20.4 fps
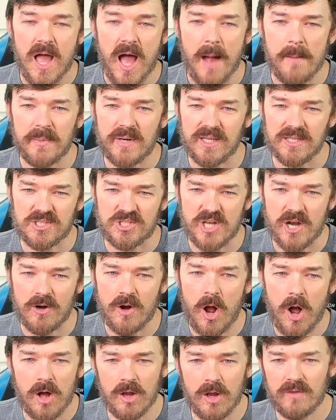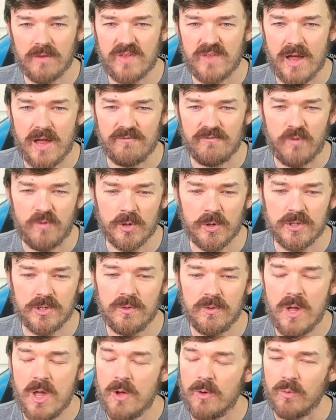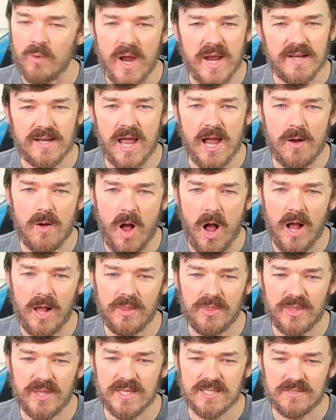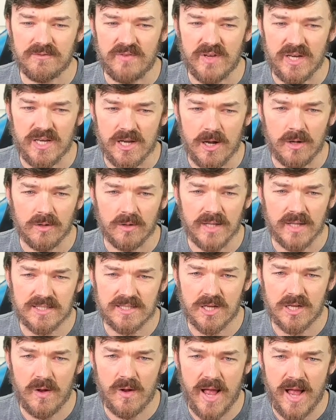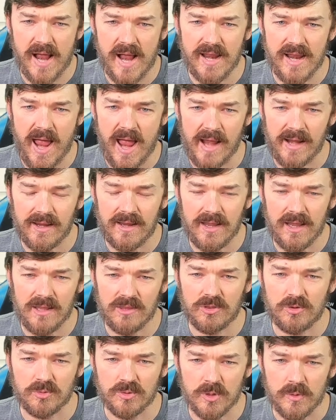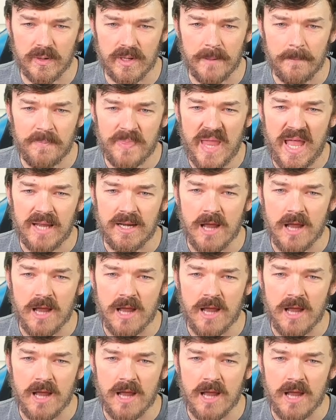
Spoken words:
I'm going to share all of that for you right now on this video. Let's go ahead and get through it.